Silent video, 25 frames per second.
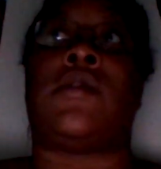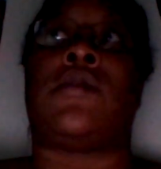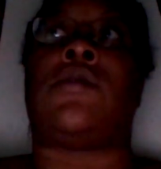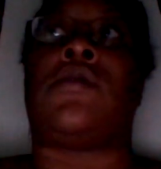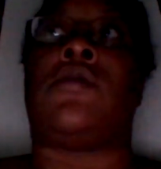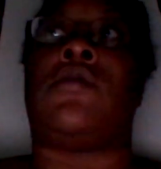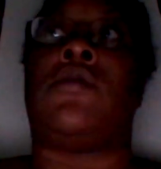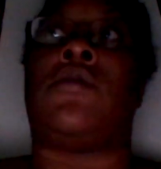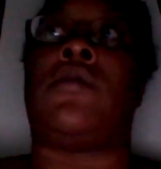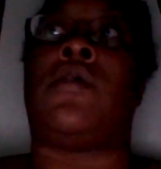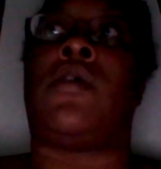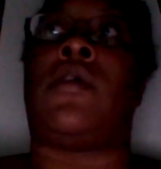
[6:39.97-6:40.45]

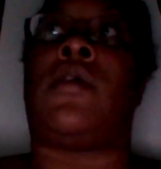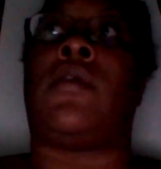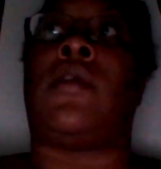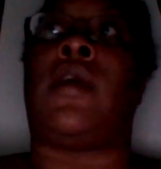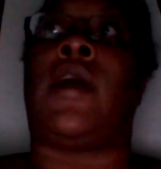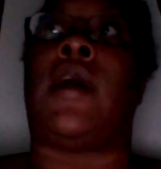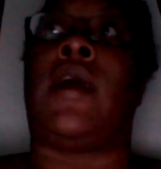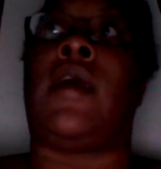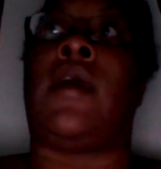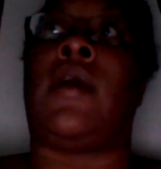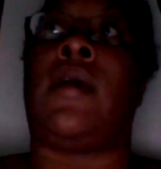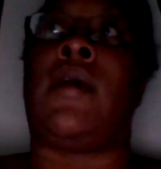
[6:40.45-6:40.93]
you know
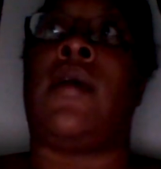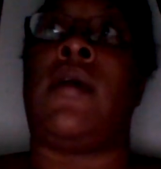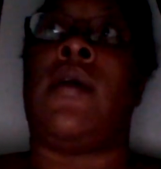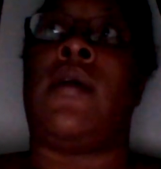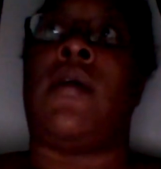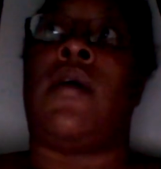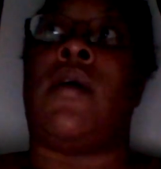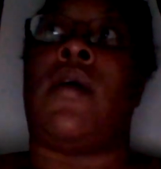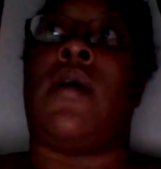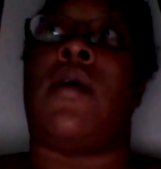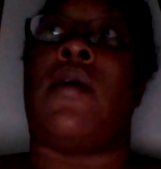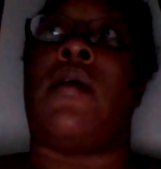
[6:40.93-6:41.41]
like
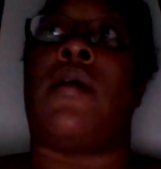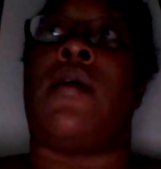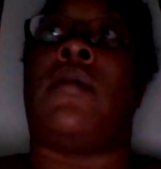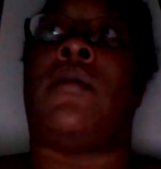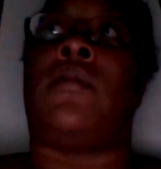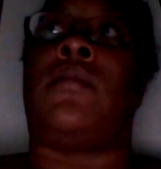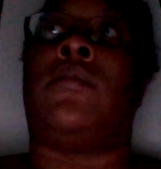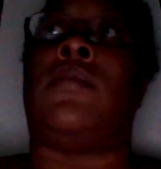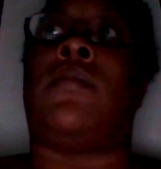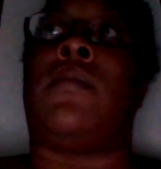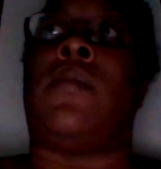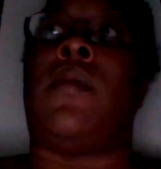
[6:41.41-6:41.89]
um,
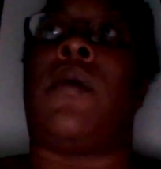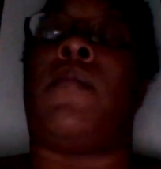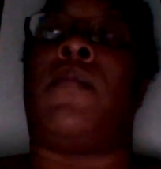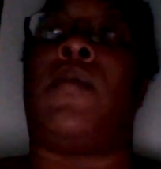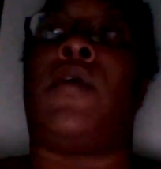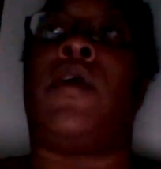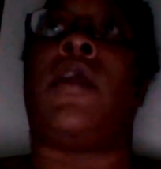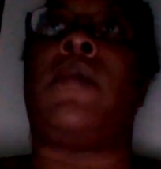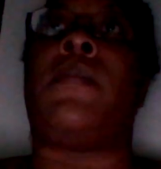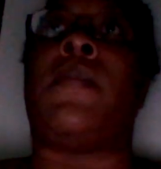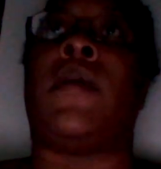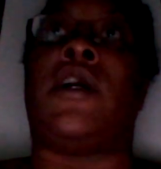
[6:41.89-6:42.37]

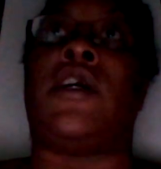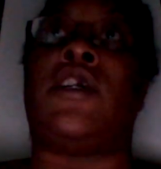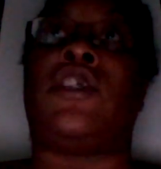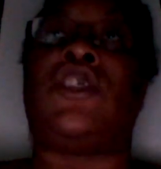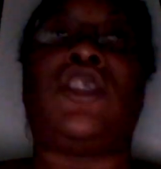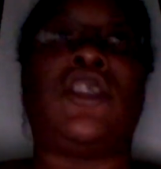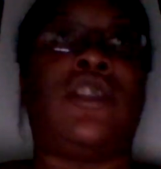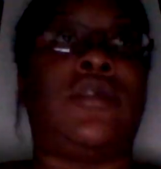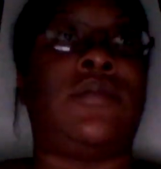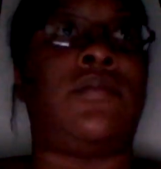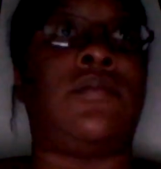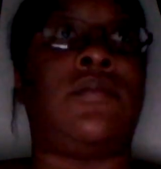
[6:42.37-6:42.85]
pretty
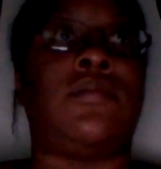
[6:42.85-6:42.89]
much